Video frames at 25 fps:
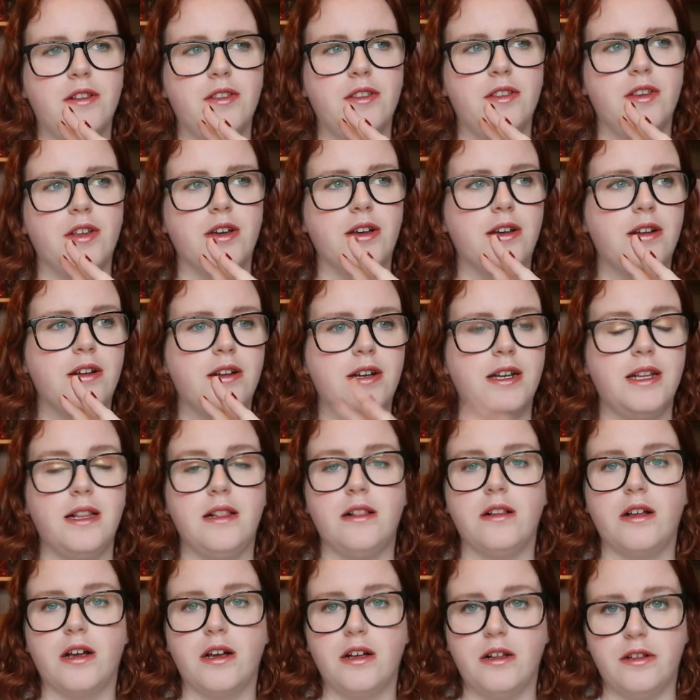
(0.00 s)
the
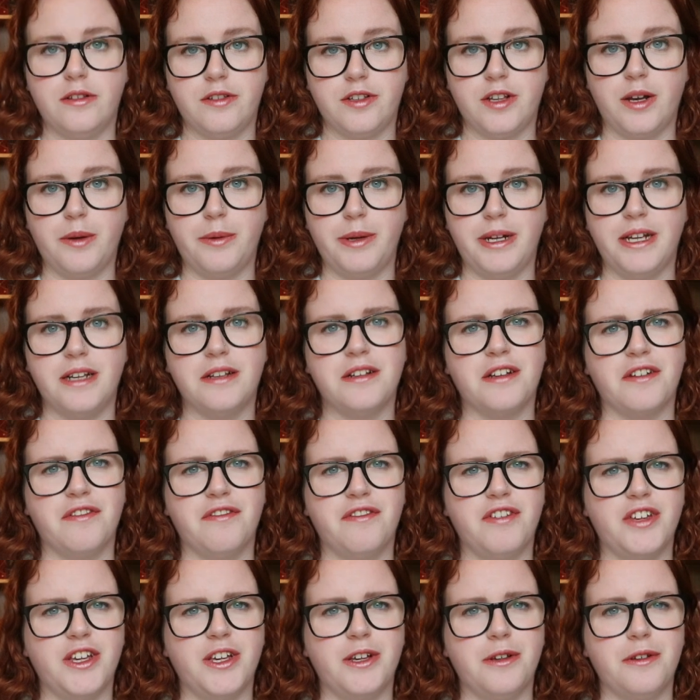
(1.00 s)
little girl Zoe is
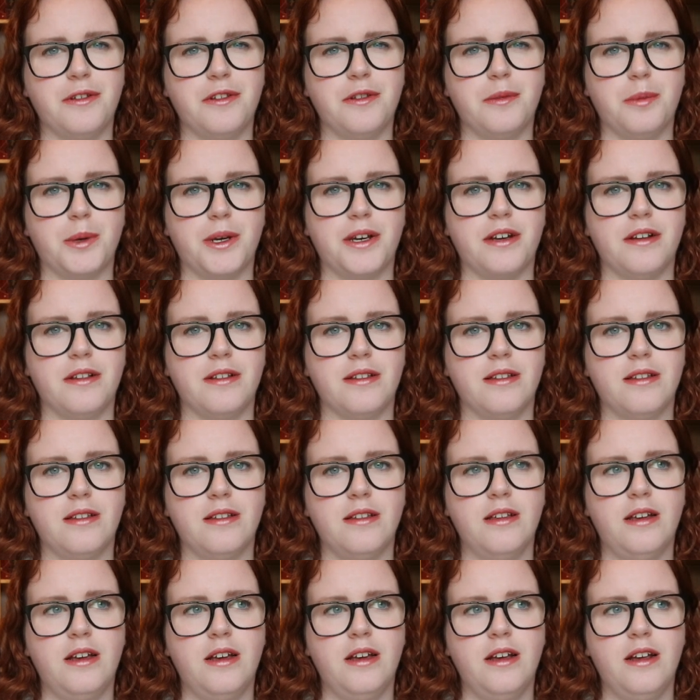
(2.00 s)
confused because
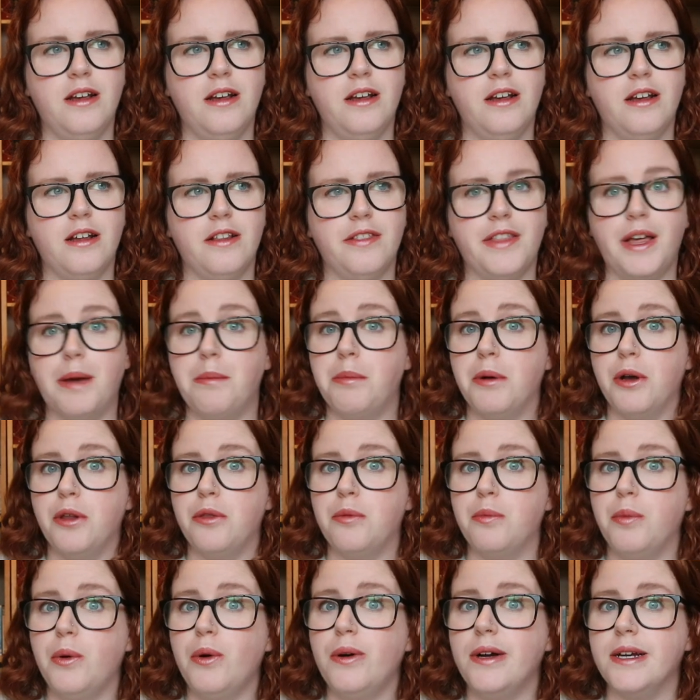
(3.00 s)
they're
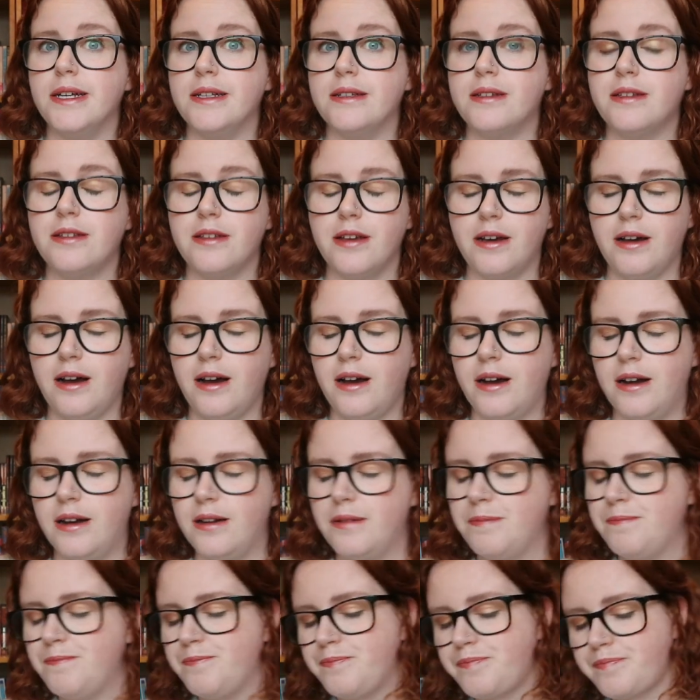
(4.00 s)
both boys to
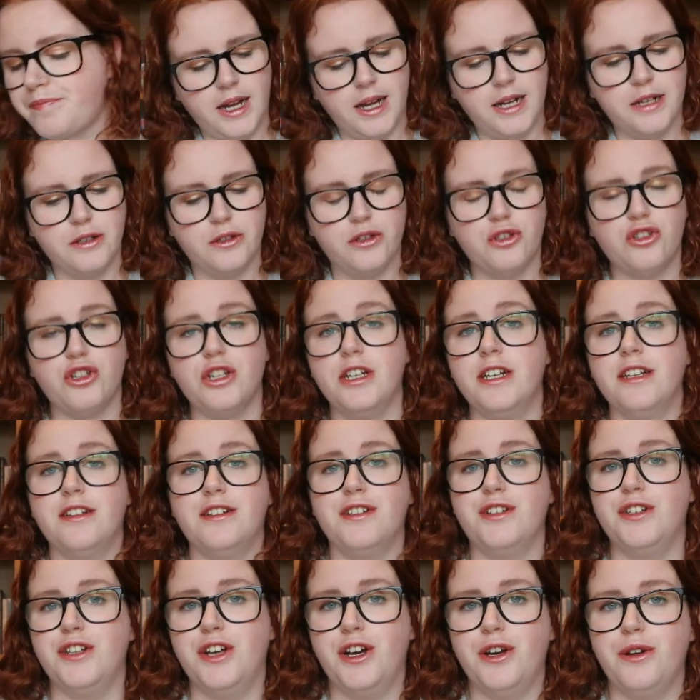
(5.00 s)
her and she
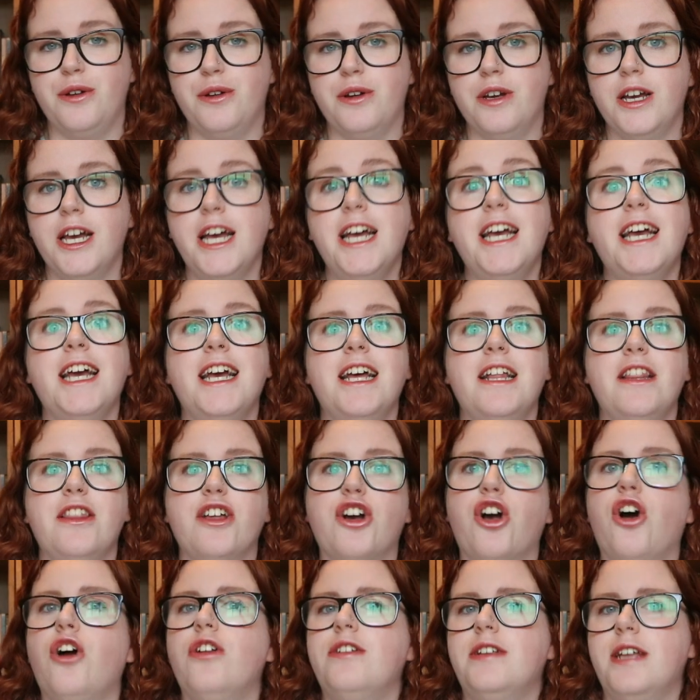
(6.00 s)
doesn't know the
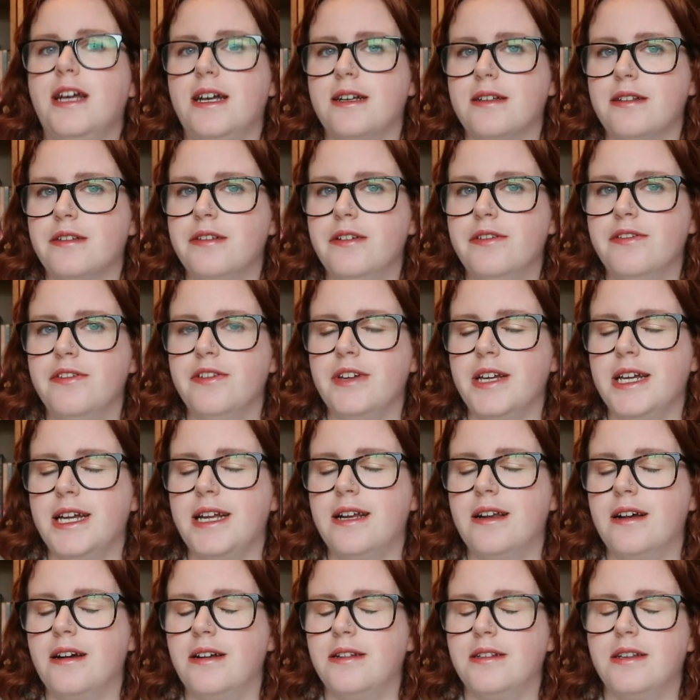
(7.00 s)
context of
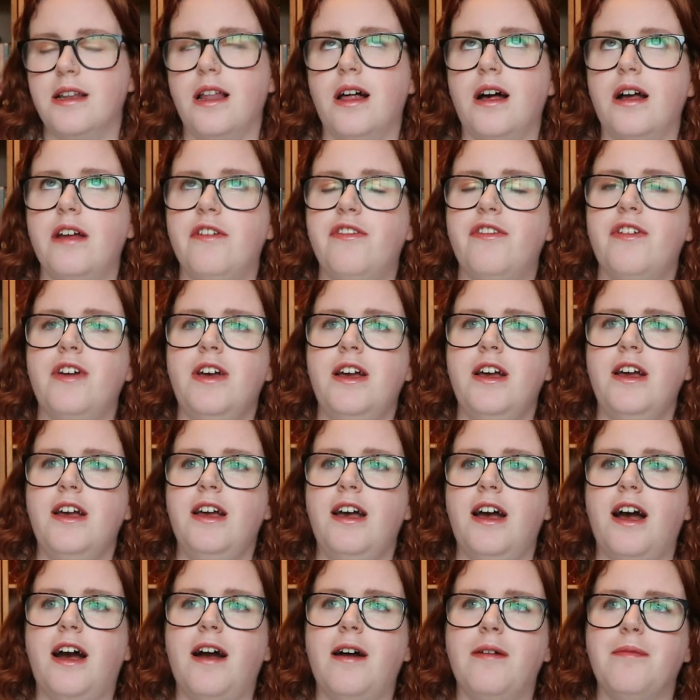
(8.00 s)
Eli's life,
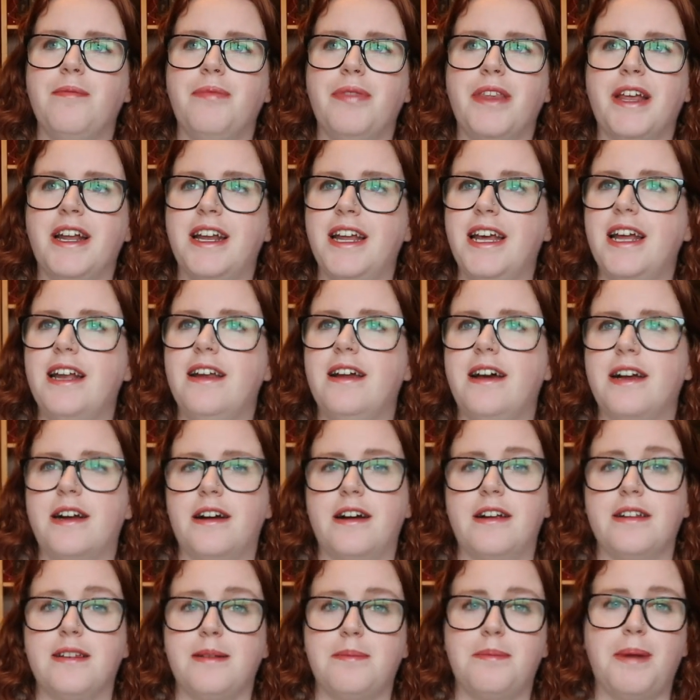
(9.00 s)
and Eli
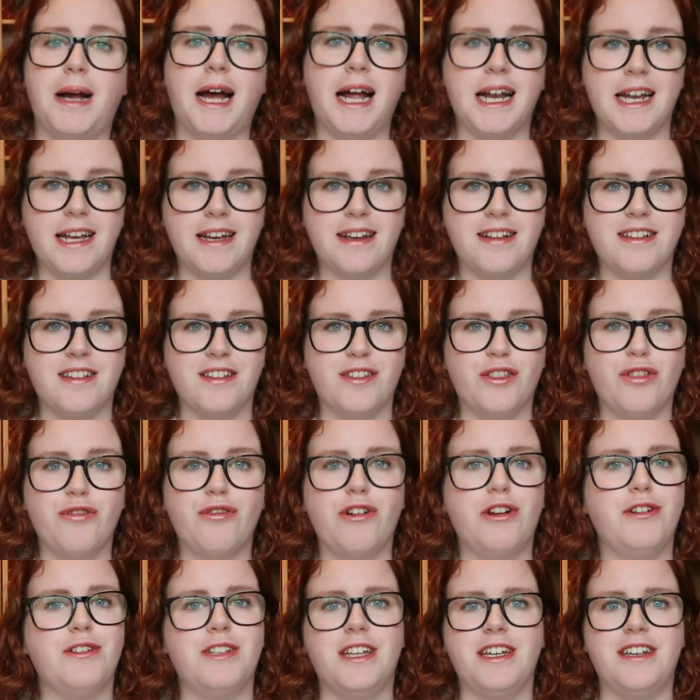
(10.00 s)
kind of panics and
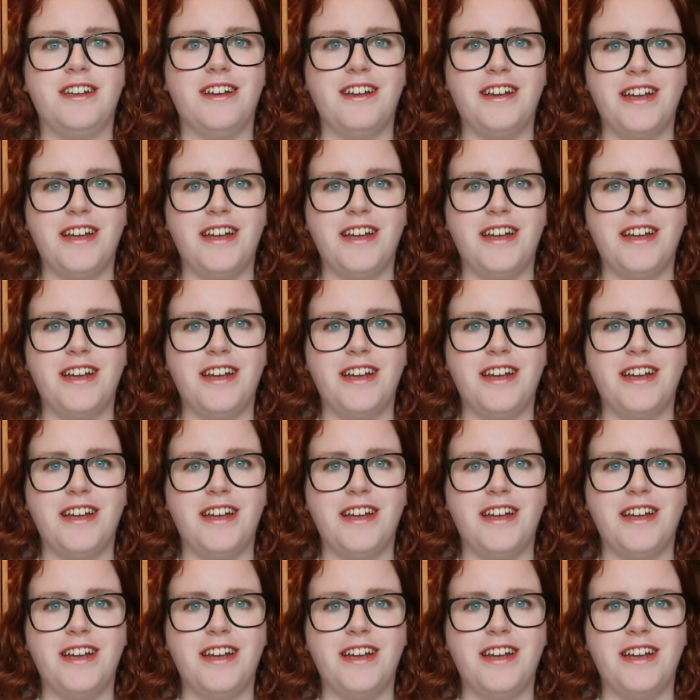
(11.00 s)
throws it to